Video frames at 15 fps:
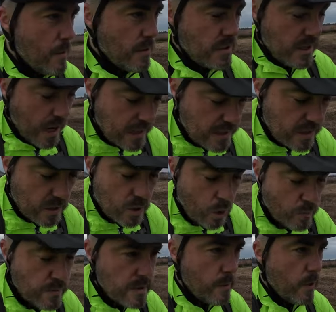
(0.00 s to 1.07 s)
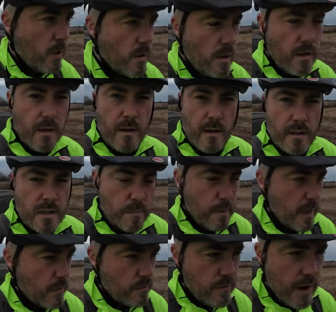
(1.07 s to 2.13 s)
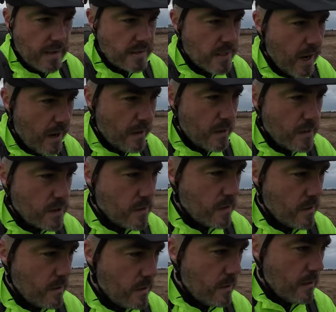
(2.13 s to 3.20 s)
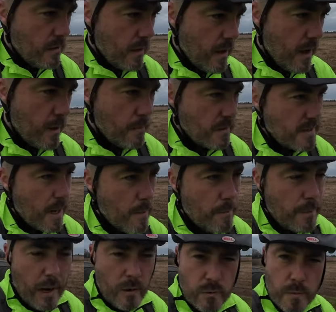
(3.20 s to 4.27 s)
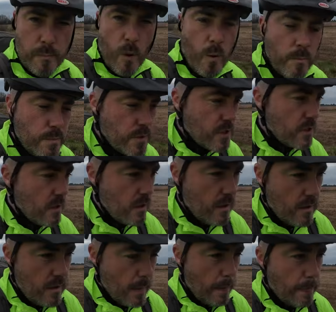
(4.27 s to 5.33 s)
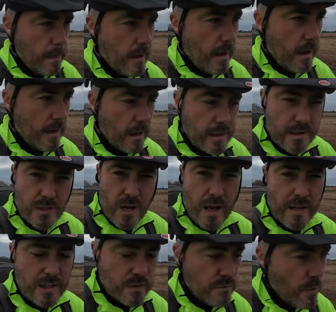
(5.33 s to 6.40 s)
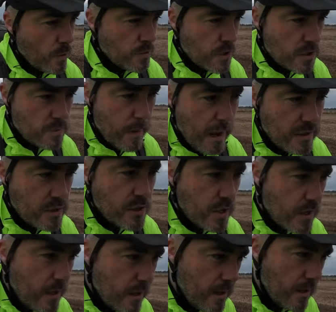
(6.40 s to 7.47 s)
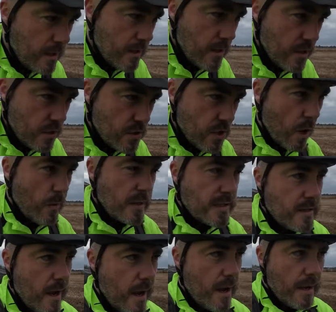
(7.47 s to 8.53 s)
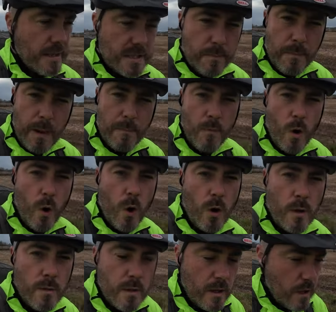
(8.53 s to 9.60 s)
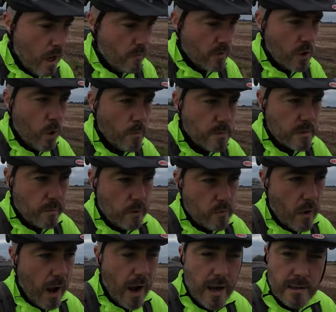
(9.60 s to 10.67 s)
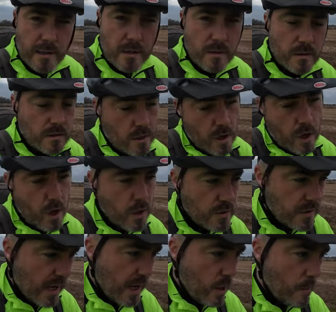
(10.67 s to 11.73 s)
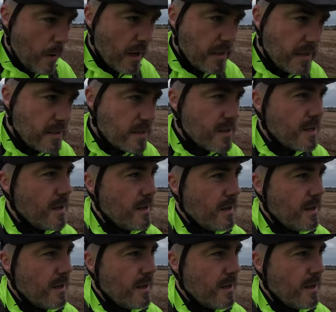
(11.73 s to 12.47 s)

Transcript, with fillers: It's nice and comfortable, the big fat tyres um, out the bumps and like I say it's full suspension so it's uh, it's a bit more of a comfortable ride than the hardtail bikes